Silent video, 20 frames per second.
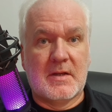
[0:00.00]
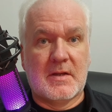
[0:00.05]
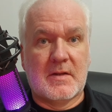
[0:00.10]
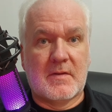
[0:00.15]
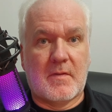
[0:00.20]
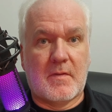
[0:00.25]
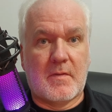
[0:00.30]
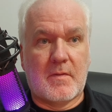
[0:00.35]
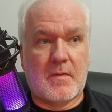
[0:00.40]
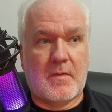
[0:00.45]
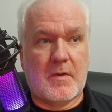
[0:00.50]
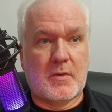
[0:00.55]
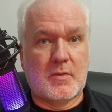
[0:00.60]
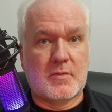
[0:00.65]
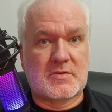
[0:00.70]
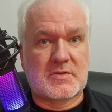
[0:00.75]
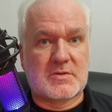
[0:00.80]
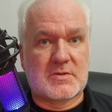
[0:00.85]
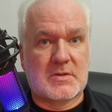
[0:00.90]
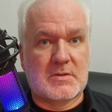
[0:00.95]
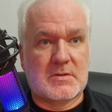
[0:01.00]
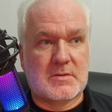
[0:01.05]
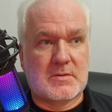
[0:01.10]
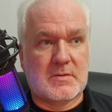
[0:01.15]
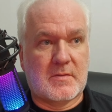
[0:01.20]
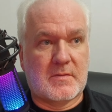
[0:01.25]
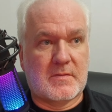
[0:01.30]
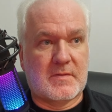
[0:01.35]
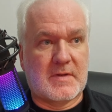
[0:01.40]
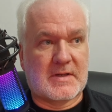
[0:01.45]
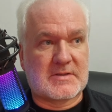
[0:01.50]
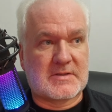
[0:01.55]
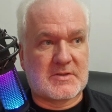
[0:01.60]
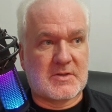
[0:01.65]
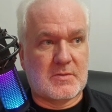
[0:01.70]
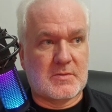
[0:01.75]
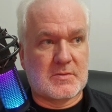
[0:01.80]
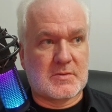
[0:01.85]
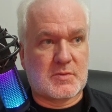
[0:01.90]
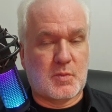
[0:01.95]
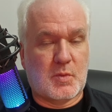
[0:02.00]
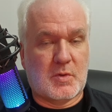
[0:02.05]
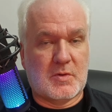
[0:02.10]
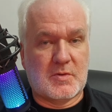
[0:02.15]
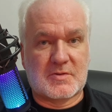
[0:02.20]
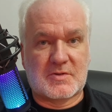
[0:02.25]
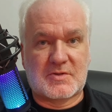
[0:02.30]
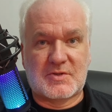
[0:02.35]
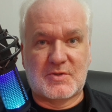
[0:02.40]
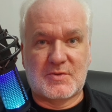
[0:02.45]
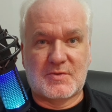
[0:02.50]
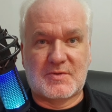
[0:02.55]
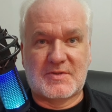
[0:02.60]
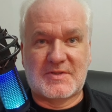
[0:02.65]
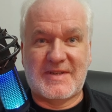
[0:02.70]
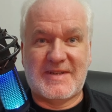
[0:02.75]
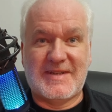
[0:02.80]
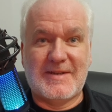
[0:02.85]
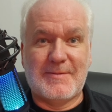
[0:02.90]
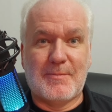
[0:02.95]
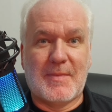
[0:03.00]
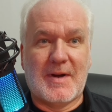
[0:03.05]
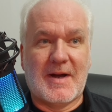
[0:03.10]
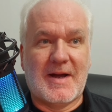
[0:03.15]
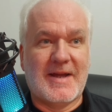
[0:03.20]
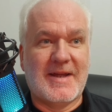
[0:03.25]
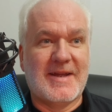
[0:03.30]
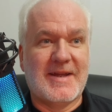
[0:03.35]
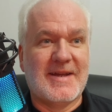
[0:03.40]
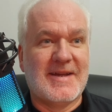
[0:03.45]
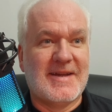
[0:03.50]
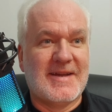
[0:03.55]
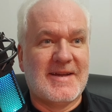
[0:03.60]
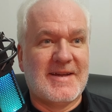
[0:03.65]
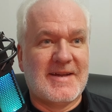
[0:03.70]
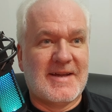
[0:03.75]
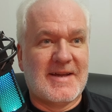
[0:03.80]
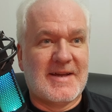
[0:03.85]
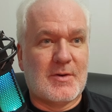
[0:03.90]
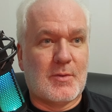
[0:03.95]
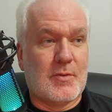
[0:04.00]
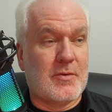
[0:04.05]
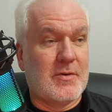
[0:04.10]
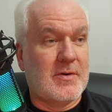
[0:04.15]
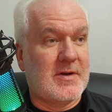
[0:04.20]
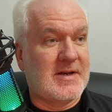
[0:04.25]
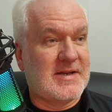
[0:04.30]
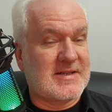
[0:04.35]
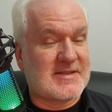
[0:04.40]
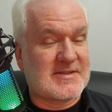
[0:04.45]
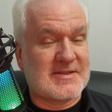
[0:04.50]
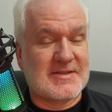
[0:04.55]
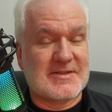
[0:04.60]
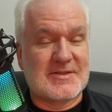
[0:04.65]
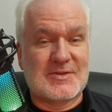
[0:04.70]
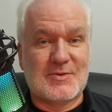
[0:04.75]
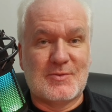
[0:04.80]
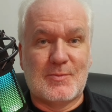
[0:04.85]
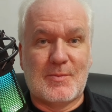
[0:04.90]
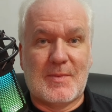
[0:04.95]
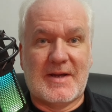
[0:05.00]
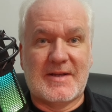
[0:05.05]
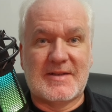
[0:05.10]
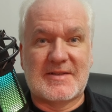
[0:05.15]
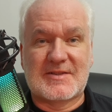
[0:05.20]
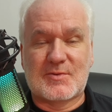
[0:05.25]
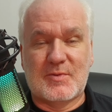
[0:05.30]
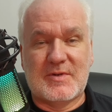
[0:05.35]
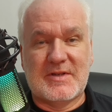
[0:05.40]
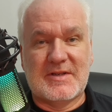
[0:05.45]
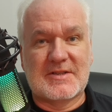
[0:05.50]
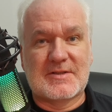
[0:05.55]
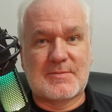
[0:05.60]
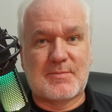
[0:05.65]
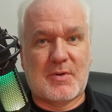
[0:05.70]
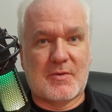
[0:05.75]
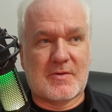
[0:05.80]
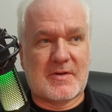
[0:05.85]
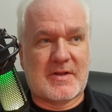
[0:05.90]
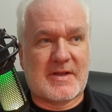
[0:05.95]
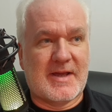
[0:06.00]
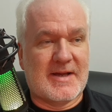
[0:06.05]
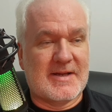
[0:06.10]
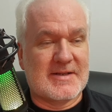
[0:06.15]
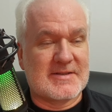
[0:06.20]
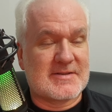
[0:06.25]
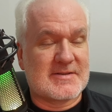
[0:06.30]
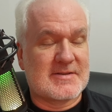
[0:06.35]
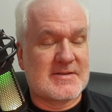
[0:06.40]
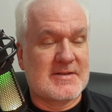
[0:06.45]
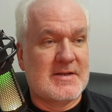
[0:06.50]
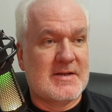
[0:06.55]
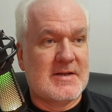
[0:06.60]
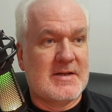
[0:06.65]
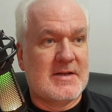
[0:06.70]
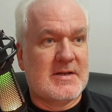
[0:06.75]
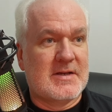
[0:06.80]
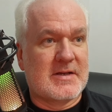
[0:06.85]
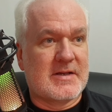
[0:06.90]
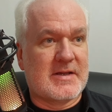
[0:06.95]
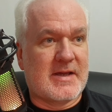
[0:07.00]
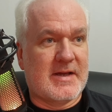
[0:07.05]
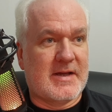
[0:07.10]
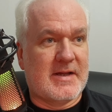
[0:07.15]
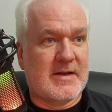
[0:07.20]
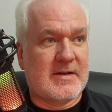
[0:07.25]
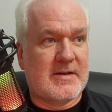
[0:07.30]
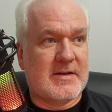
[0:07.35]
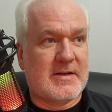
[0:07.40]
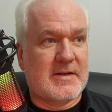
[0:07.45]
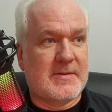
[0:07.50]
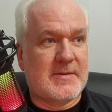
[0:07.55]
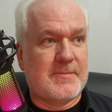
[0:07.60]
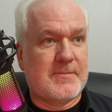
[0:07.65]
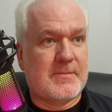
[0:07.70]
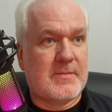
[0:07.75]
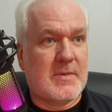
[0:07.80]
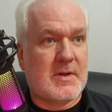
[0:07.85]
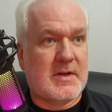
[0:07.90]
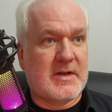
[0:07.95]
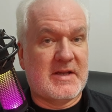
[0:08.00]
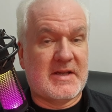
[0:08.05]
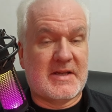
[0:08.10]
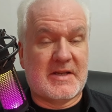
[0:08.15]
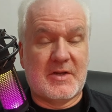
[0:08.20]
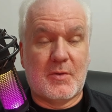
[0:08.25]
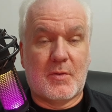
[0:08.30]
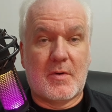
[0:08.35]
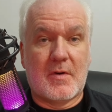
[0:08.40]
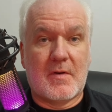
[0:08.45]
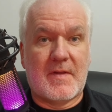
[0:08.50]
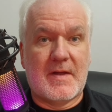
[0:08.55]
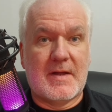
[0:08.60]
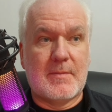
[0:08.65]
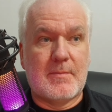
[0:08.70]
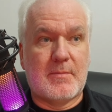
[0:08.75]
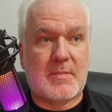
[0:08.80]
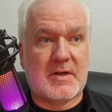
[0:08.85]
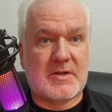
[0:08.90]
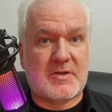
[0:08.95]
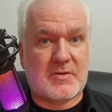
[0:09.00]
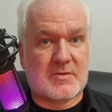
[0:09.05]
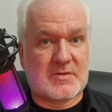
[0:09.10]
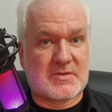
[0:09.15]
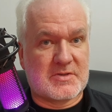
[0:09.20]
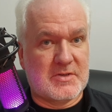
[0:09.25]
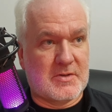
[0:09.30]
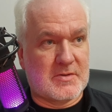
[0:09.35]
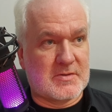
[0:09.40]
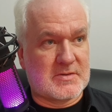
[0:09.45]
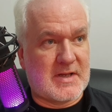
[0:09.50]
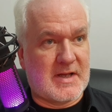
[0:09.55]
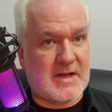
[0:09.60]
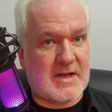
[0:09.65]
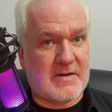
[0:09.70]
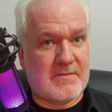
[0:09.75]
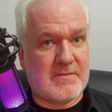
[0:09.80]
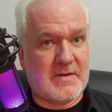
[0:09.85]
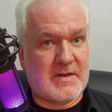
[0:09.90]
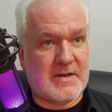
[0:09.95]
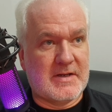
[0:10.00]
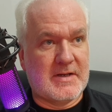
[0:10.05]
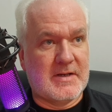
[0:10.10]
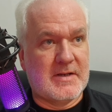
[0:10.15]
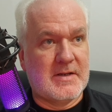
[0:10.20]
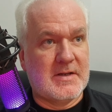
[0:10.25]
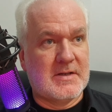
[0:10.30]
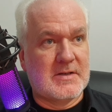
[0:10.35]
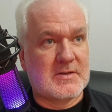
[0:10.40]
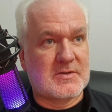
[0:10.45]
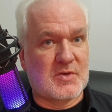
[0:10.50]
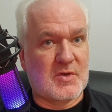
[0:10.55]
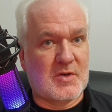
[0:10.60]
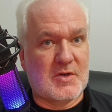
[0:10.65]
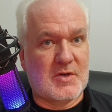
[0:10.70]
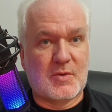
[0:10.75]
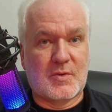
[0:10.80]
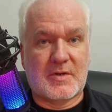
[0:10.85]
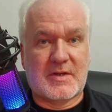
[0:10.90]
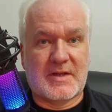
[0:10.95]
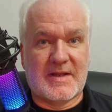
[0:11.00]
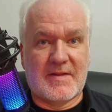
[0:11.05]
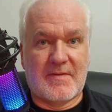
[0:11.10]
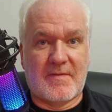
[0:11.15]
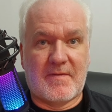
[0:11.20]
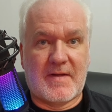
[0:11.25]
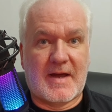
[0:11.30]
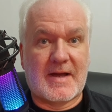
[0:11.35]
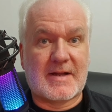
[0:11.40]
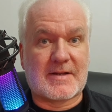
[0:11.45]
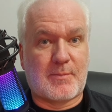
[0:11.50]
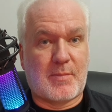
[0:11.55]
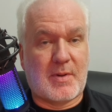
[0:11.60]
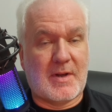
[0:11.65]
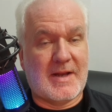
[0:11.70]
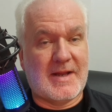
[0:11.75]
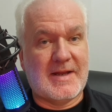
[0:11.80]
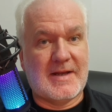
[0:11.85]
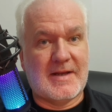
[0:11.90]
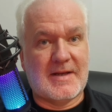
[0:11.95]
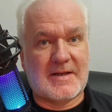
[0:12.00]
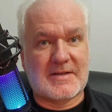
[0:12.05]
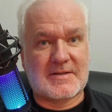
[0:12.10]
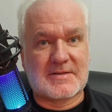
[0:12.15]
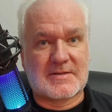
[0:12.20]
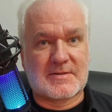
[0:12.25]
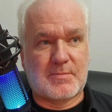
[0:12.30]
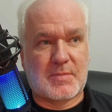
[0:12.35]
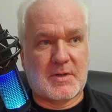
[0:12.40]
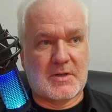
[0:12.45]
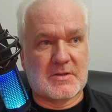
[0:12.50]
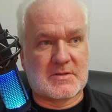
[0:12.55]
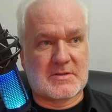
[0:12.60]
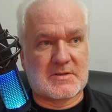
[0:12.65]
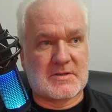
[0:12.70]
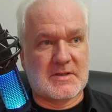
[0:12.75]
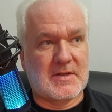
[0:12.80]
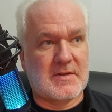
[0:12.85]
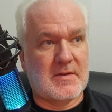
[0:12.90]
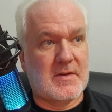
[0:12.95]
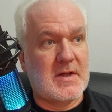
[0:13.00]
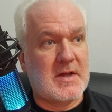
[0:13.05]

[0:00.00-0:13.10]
those that don't want to see or listen to my Swedish podcasts can ignore them by just not having to look in that playlist. But the